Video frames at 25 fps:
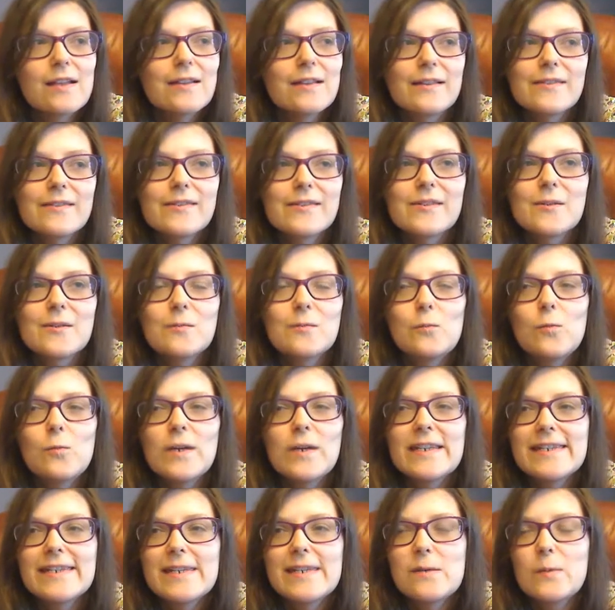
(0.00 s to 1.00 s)

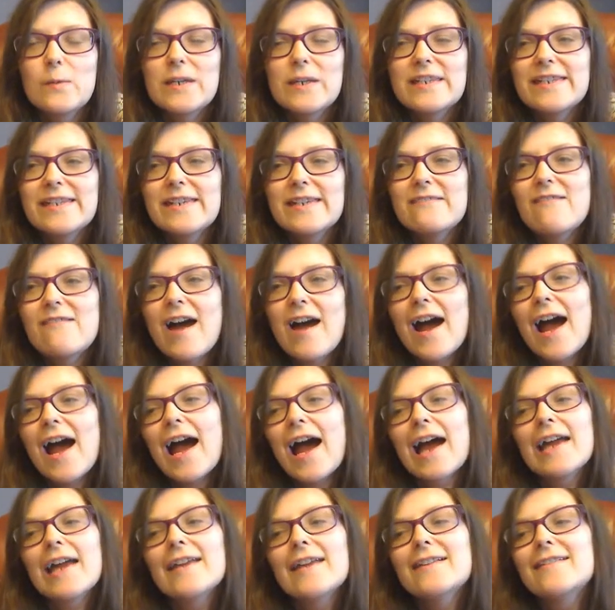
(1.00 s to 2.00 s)
whizzy
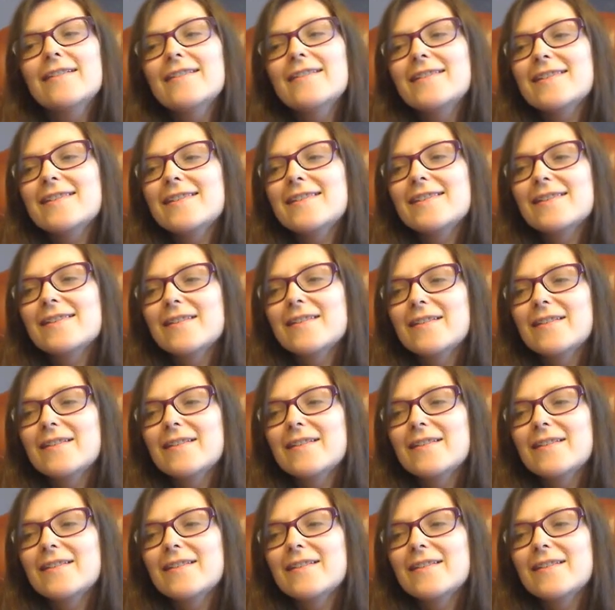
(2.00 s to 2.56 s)
rides.